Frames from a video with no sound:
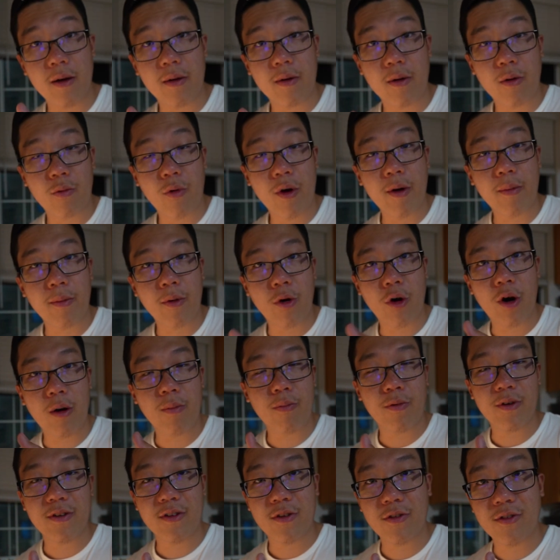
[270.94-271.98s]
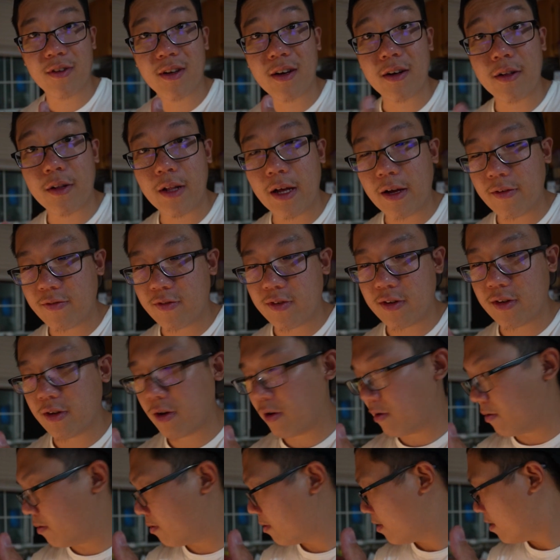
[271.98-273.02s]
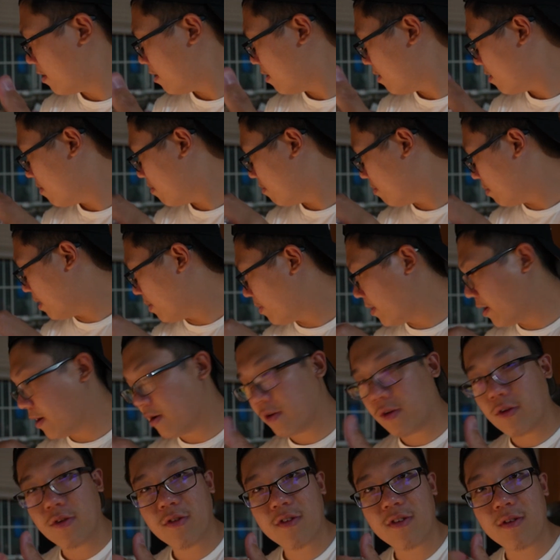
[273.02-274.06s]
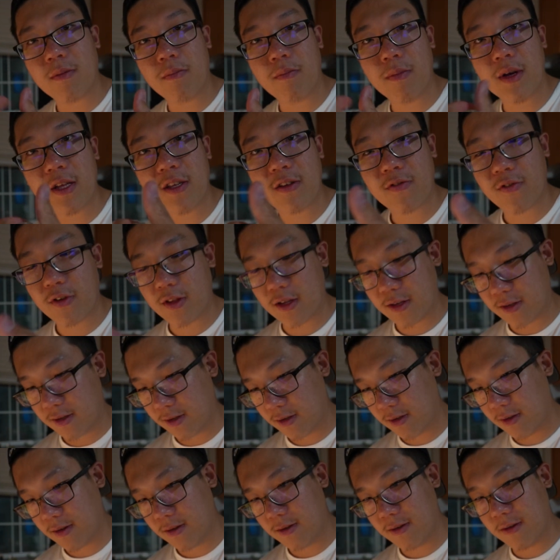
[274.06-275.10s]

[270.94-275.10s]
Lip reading: Aquarium Co-Op was using gloves, so maybe I'll use some mitts for this.